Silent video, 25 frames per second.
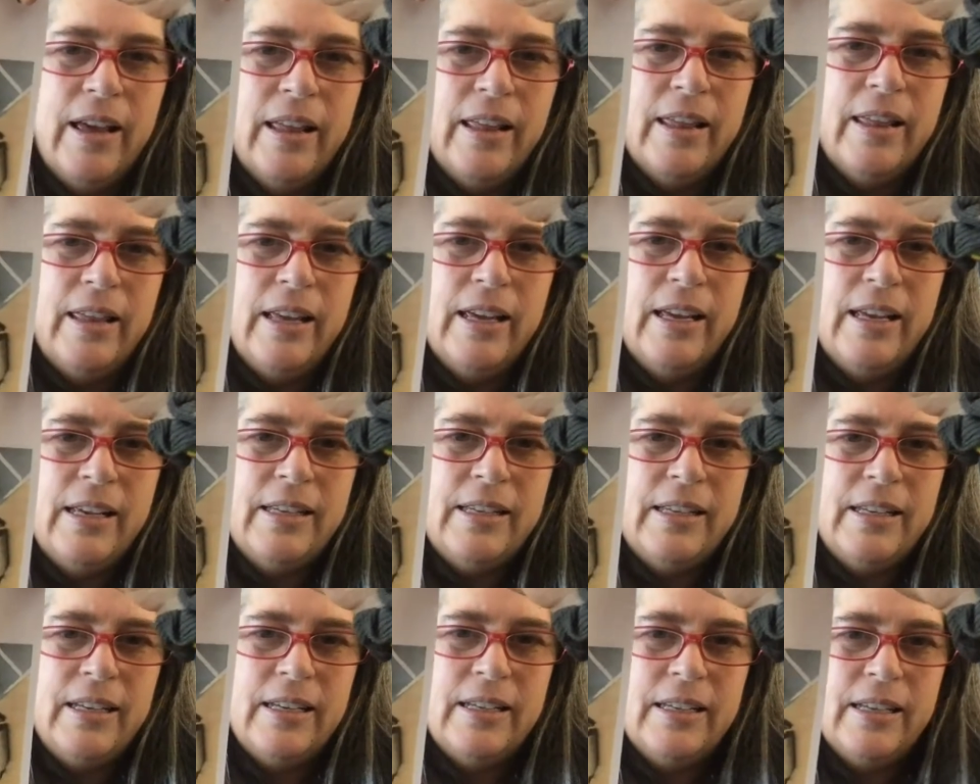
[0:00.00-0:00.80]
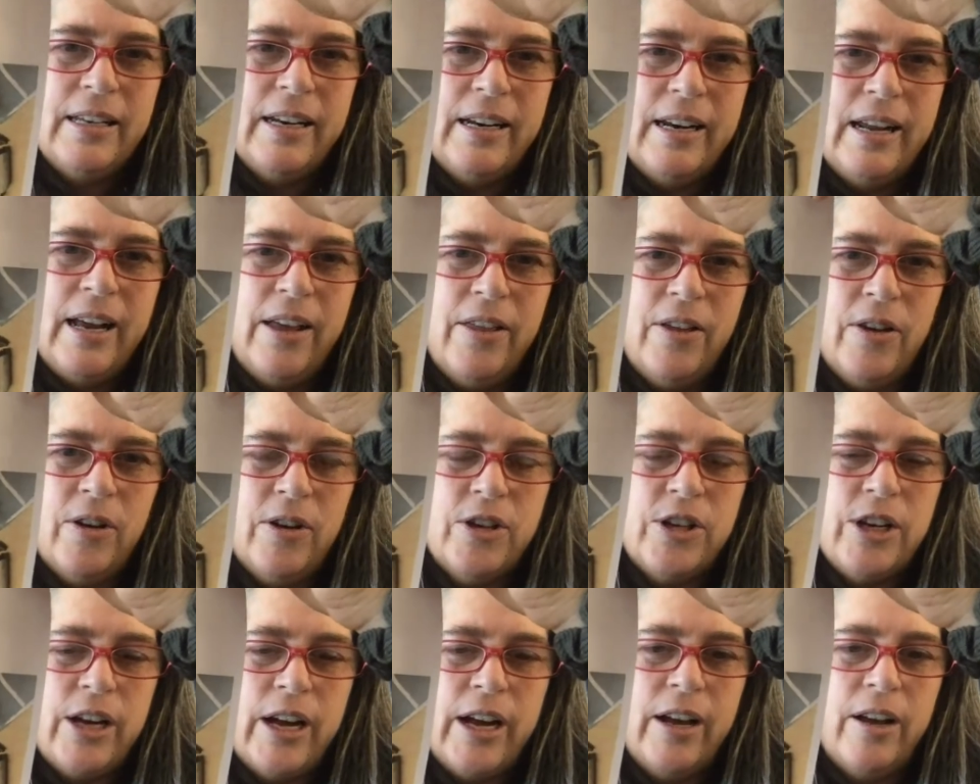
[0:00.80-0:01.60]
This is another
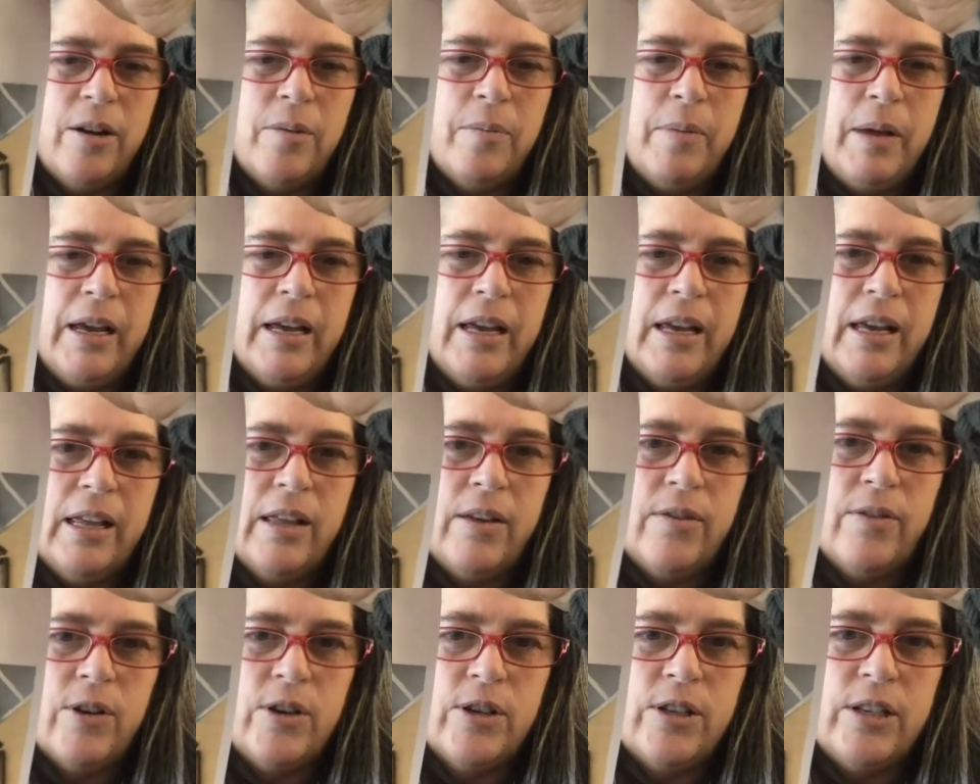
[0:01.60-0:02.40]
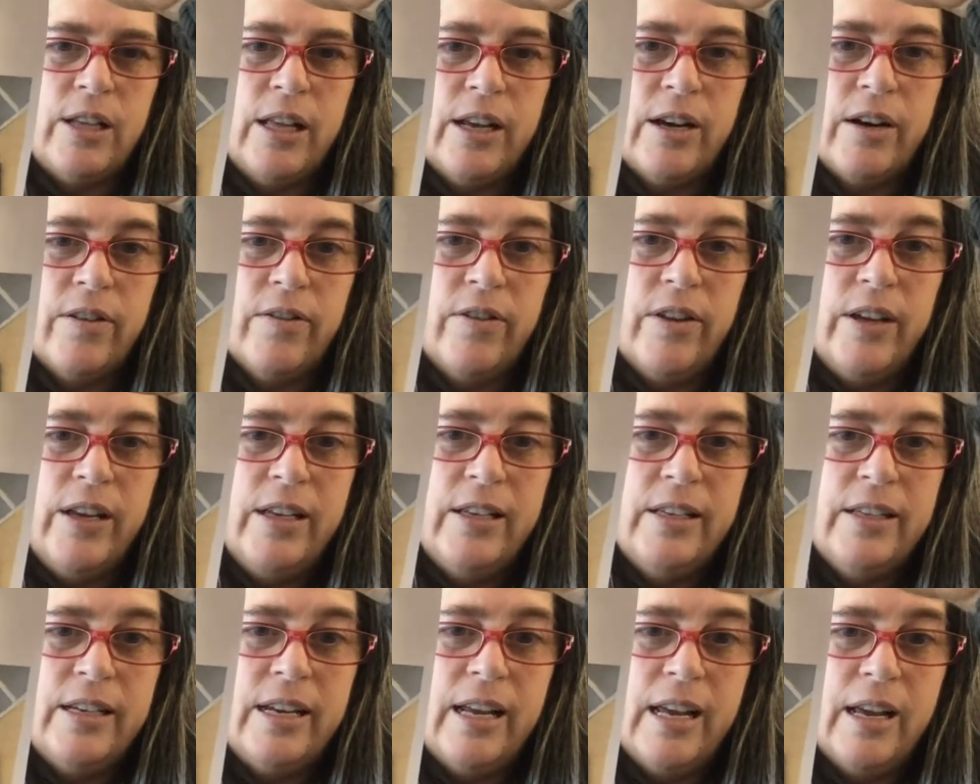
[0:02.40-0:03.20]
child making the first letter of
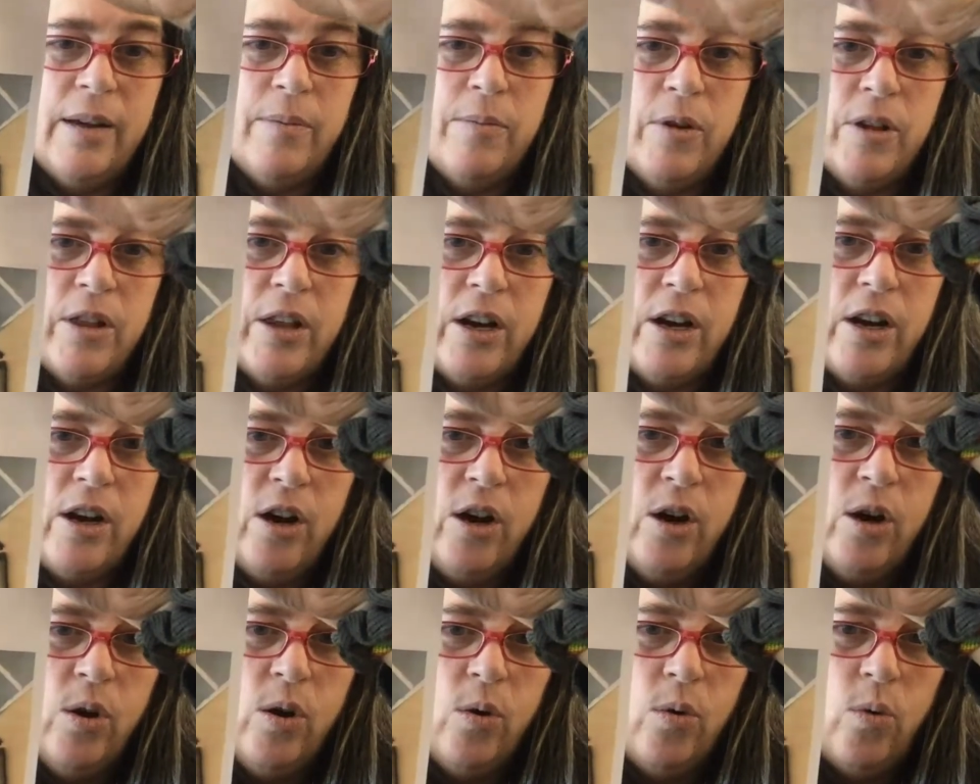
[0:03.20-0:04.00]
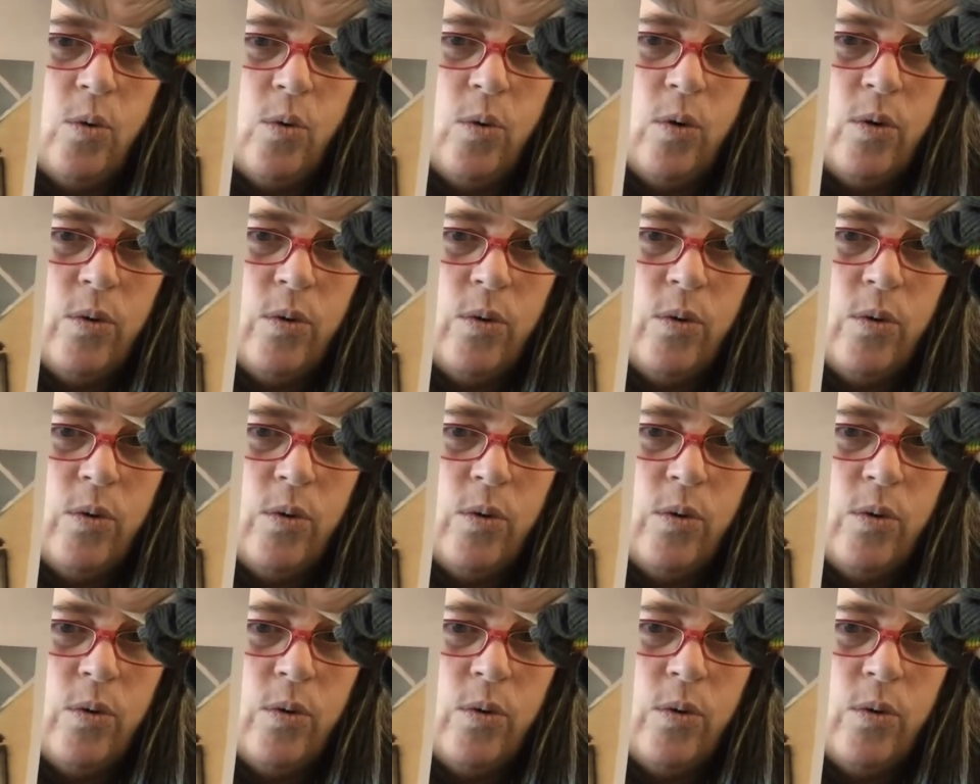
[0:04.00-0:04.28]
his name with an O.